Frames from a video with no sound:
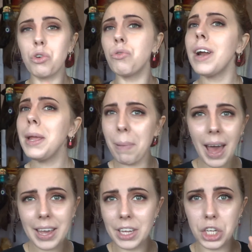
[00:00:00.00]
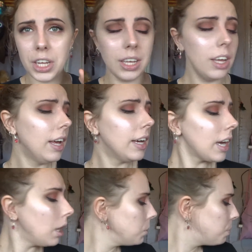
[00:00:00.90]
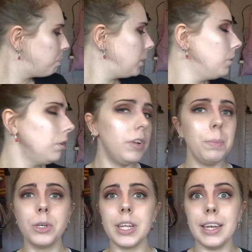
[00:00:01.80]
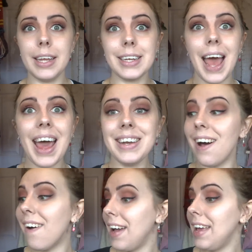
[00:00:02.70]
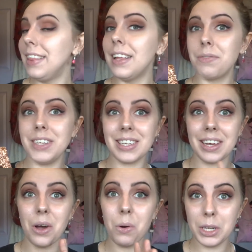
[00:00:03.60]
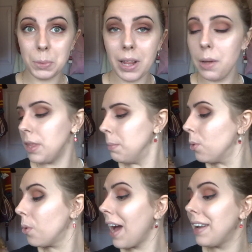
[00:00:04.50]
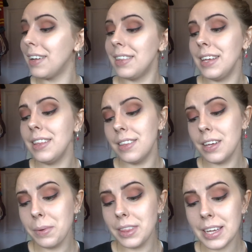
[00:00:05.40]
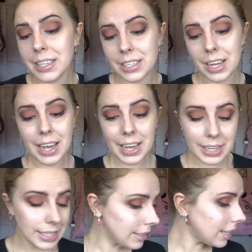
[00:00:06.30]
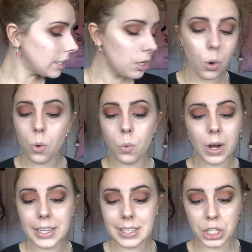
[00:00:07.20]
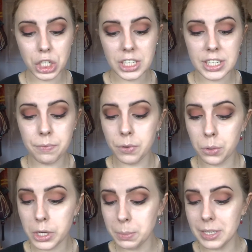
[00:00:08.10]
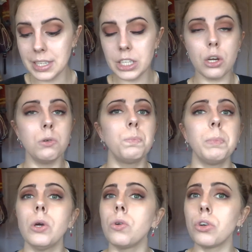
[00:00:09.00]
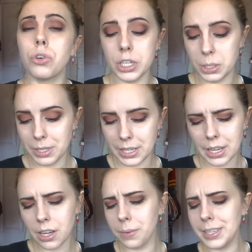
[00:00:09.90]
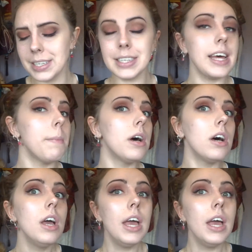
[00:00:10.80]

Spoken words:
great packaging, comes beautifully presented, and I love this. I can't wait to play with it more. And I think the thing with this is it doesn't always just sit for Christmas. This goes beyond Christmas. It can go into summer,